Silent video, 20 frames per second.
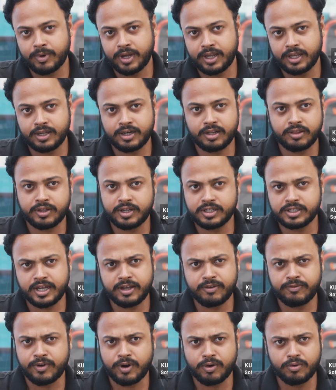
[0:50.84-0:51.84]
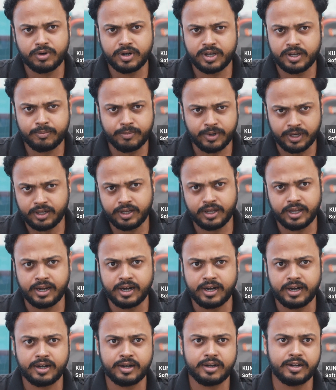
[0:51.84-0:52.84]
my research, I found a bug
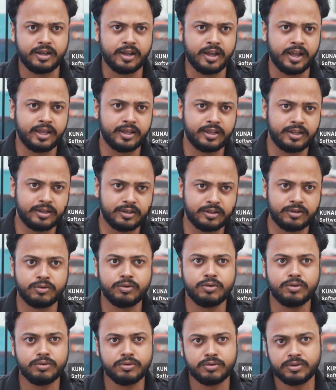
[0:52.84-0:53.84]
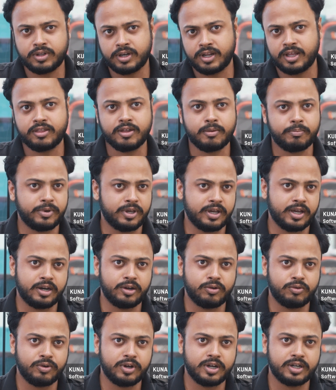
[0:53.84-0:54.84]
and I, raised a PR
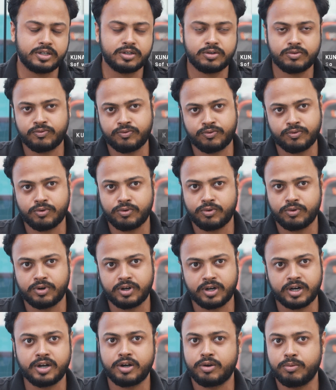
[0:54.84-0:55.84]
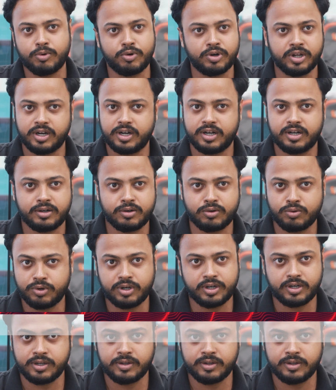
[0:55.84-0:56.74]
request for contributing to it.